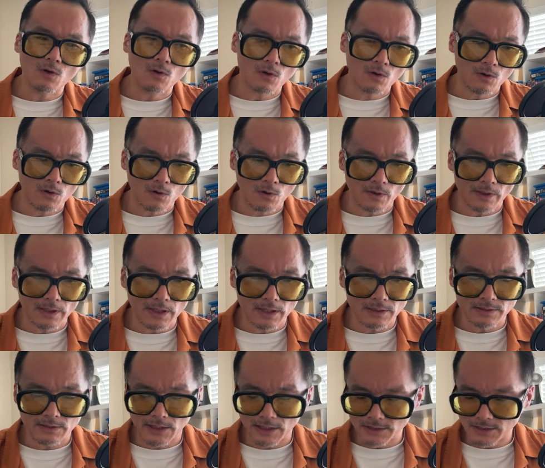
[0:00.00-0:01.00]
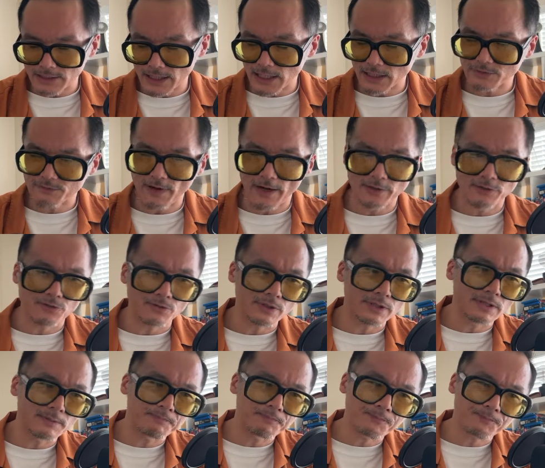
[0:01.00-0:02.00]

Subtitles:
or unsatisfactory